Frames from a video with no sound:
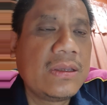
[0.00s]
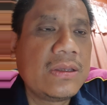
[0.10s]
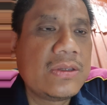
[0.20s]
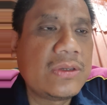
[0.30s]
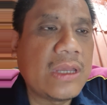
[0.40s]

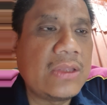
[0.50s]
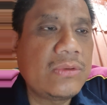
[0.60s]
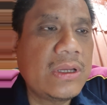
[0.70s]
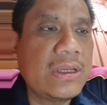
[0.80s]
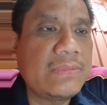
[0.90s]
So
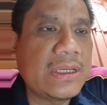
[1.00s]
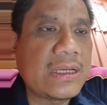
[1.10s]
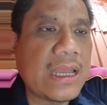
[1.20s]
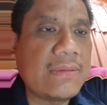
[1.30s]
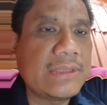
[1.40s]
Anwar
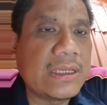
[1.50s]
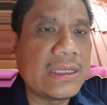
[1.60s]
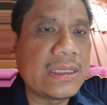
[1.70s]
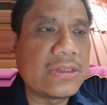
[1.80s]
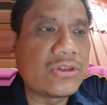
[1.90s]
become
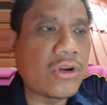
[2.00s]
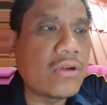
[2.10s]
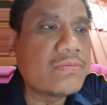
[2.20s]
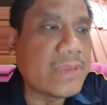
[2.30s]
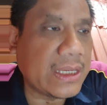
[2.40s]
the
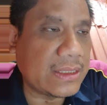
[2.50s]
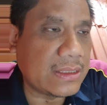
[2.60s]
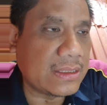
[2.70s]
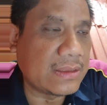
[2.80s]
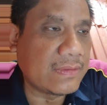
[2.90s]

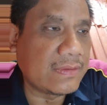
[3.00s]
strongman